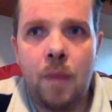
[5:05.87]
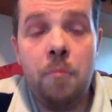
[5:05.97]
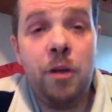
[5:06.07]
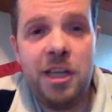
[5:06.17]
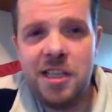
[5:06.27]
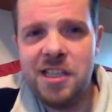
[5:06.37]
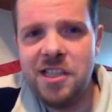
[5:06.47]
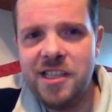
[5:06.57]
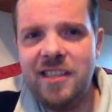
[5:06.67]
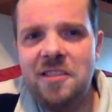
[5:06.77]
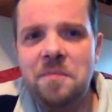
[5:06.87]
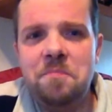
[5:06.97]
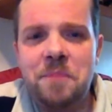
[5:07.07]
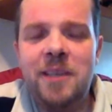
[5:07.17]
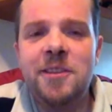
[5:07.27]
But it is still
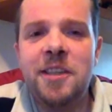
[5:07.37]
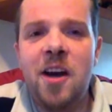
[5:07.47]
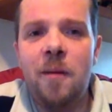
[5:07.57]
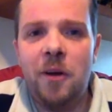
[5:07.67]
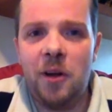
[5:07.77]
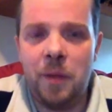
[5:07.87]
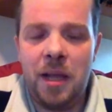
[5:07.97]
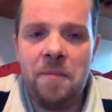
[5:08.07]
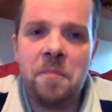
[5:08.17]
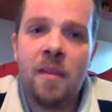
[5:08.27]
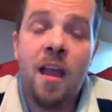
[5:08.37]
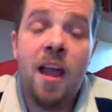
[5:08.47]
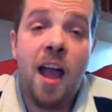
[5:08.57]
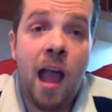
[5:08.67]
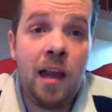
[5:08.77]
building up on me.
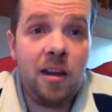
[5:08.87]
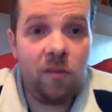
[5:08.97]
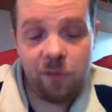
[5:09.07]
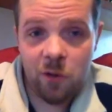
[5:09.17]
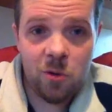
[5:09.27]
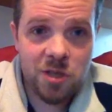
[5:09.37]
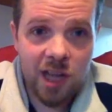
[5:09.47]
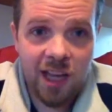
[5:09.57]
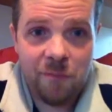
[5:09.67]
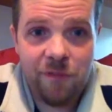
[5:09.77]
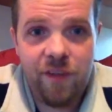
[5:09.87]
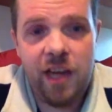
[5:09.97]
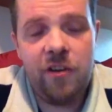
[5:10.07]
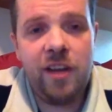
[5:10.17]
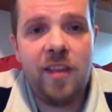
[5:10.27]
And of course I am
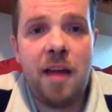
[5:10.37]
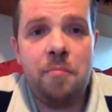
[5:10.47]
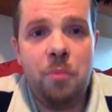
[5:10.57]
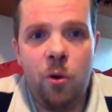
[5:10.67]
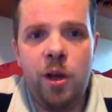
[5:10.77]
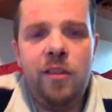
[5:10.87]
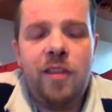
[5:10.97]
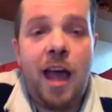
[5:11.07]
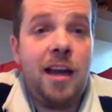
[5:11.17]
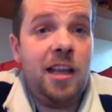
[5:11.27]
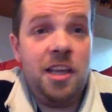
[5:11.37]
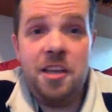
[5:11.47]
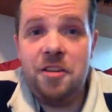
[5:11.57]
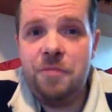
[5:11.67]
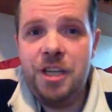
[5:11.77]
fearing that point that
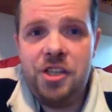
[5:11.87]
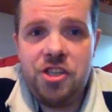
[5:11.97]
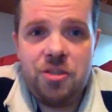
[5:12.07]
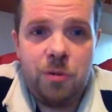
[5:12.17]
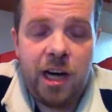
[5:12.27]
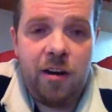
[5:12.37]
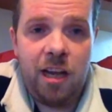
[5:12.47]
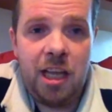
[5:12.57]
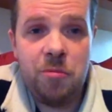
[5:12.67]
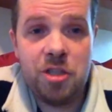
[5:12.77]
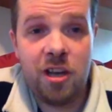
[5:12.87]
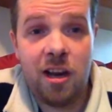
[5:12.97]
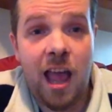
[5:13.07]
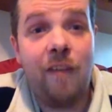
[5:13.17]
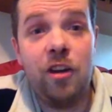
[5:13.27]
Ian reached where he was going to
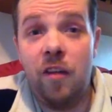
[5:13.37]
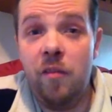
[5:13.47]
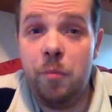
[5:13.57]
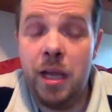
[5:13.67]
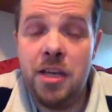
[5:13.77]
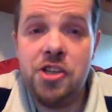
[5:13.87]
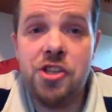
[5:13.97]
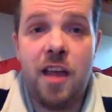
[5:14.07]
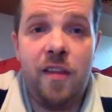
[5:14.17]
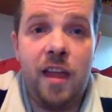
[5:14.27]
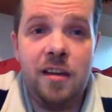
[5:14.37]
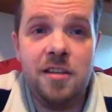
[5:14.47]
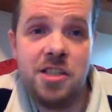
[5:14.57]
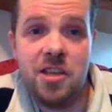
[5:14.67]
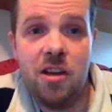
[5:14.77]
have another pinch and then
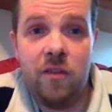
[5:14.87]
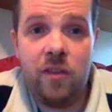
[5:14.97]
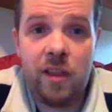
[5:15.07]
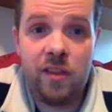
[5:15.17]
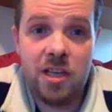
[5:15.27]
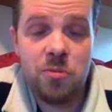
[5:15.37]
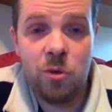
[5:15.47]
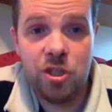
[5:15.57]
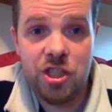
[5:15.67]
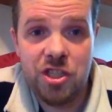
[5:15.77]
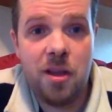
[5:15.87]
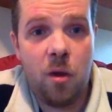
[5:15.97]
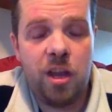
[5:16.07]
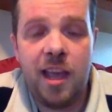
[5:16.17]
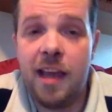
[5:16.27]
discovered that this one just
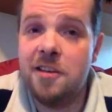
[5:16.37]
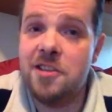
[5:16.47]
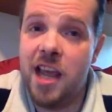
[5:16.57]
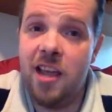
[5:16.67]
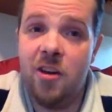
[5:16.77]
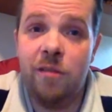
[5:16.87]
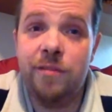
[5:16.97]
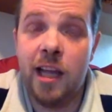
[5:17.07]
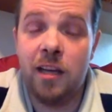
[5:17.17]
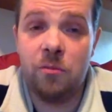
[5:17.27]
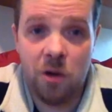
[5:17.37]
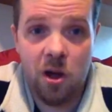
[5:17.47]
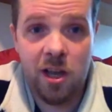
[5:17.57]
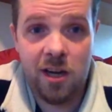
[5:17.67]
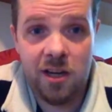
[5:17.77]
can take off like a
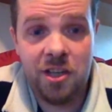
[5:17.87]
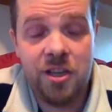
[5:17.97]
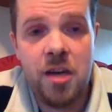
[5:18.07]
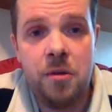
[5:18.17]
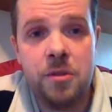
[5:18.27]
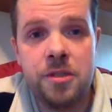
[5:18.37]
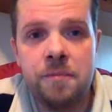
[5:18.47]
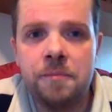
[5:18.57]
rocket in your nose.